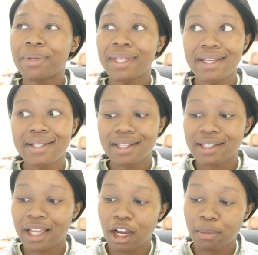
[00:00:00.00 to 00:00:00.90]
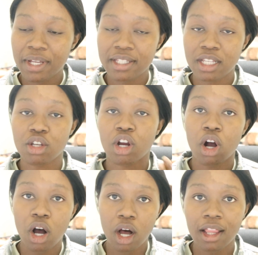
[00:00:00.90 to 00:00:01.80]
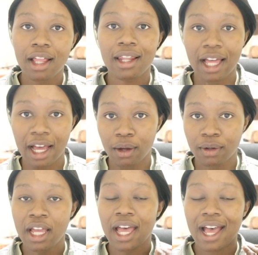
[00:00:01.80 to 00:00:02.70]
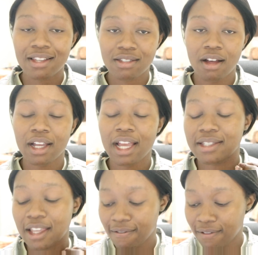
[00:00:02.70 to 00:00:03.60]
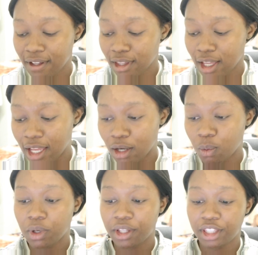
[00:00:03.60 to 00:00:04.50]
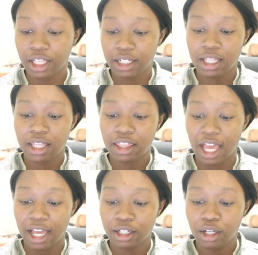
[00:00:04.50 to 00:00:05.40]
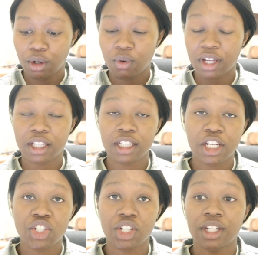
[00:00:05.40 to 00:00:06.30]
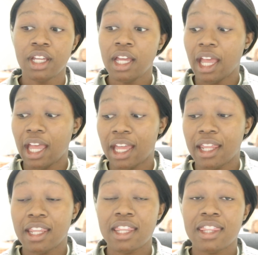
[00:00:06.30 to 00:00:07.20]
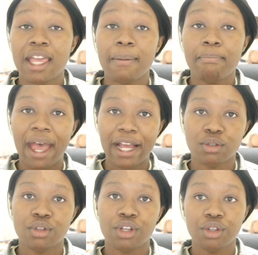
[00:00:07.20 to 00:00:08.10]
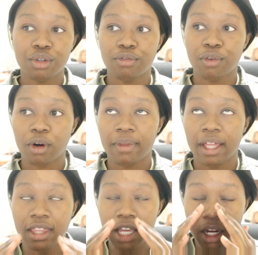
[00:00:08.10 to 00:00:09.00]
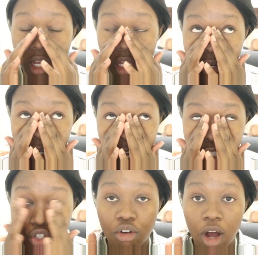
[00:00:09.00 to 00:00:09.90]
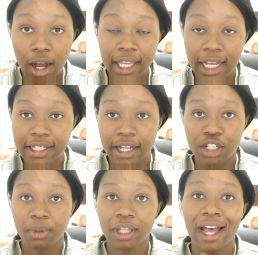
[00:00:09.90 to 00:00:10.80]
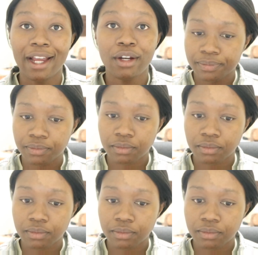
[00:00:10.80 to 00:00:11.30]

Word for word: pieces, hair pieces are all allowed as long as they fit in within that regulation and they match with your uniform, that you're not drawing attention with. I know